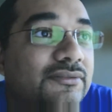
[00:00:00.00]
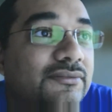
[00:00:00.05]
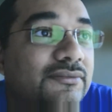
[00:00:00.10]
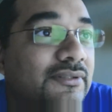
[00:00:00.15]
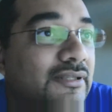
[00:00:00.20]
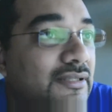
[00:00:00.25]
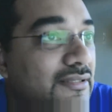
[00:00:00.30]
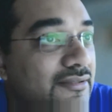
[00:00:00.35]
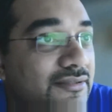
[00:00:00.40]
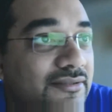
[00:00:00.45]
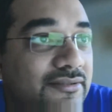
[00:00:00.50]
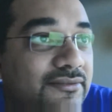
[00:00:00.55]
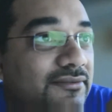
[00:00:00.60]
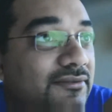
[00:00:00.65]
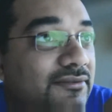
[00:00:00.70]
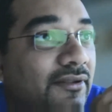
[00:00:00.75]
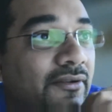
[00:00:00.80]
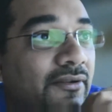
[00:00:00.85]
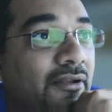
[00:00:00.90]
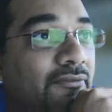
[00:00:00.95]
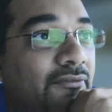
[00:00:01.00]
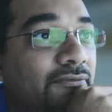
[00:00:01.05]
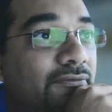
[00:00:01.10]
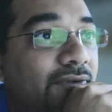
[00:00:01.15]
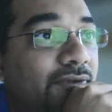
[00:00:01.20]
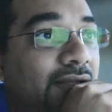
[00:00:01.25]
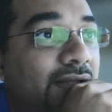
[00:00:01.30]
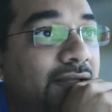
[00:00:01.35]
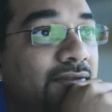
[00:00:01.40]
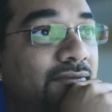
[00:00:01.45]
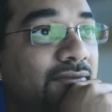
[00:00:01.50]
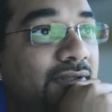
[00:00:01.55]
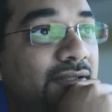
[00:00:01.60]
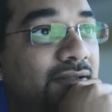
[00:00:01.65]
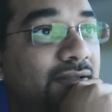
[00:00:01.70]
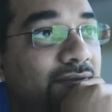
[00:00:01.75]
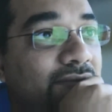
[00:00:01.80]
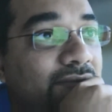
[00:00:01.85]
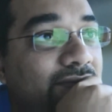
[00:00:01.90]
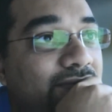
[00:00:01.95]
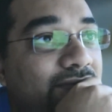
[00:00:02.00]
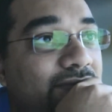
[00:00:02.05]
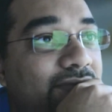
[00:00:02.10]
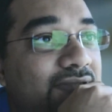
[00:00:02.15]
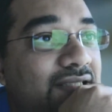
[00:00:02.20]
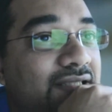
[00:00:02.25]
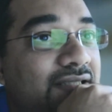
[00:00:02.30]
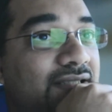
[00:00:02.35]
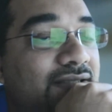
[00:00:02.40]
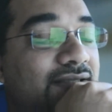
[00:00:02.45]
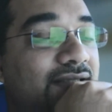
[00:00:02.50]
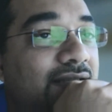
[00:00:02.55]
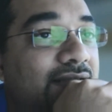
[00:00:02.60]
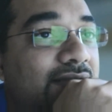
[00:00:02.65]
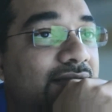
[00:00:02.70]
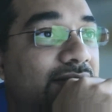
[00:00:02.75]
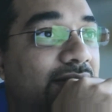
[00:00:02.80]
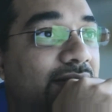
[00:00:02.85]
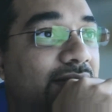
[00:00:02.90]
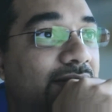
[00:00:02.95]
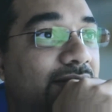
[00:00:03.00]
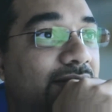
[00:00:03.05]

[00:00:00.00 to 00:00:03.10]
Let's rough, and then we'll synthesize it later.